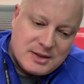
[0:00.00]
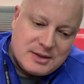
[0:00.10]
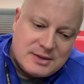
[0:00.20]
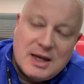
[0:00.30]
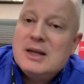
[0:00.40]

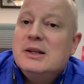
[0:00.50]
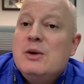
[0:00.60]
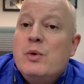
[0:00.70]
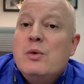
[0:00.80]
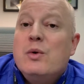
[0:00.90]
Secondly,
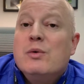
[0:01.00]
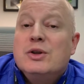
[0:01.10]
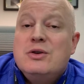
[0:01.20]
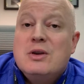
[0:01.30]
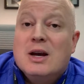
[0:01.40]
we
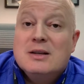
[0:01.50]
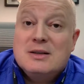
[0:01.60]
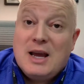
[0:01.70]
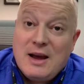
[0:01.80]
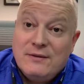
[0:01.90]
want you guys
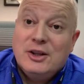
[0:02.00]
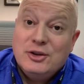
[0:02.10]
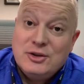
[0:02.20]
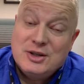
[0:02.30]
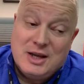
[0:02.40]
to have
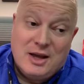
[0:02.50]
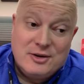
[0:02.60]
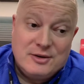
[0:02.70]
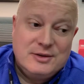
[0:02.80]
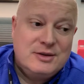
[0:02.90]
lunch
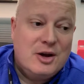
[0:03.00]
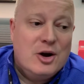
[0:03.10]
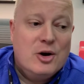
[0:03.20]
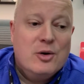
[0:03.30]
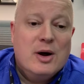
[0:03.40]
together.
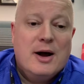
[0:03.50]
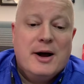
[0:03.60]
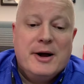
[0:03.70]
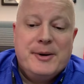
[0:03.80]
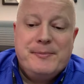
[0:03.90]

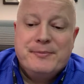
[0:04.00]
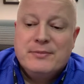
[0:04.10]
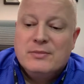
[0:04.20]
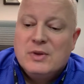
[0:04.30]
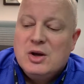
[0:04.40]
So
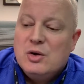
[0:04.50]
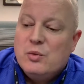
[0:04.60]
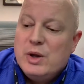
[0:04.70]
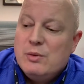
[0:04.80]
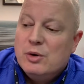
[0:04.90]

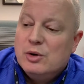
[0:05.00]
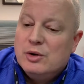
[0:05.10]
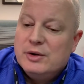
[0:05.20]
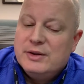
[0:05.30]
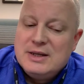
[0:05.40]
we
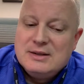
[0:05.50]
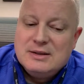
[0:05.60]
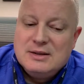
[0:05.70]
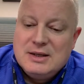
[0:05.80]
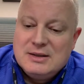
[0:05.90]
will,
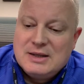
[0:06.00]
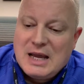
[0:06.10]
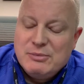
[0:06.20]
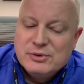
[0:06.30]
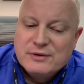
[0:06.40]
these
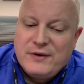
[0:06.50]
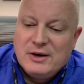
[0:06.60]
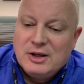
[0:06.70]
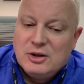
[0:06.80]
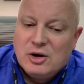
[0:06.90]
tables are
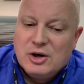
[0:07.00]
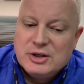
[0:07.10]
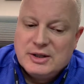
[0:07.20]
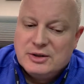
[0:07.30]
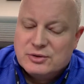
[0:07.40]
fairly
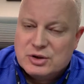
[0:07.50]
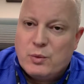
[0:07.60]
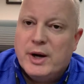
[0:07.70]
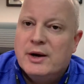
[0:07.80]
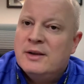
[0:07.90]
large. I think they're
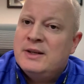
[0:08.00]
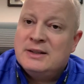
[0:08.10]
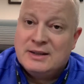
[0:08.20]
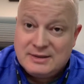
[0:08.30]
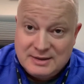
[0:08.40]
square and I think
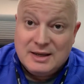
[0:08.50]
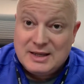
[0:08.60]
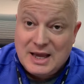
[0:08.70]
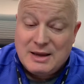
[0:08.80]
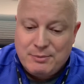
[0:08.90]
they sit
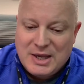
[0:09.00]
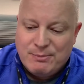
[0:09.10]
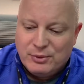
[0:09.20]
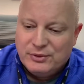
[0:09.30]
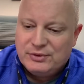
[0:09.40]
8
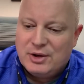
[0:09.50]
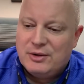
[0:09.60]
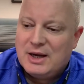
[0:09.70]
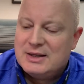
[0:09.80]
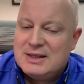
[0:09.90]
people. So
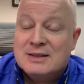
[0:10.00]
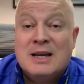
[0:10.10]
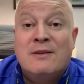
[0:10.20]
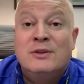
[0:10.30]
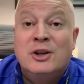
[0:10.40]
the idea is to
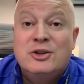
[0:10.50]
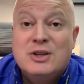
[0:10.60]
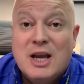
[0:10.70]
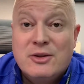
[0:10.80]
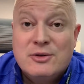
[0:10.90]
have lunch
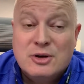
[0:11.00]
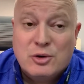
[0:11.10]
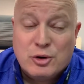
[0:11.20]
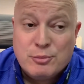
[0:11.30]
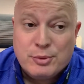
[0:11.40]
together as a
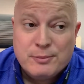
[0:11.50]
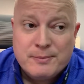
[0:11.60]
group.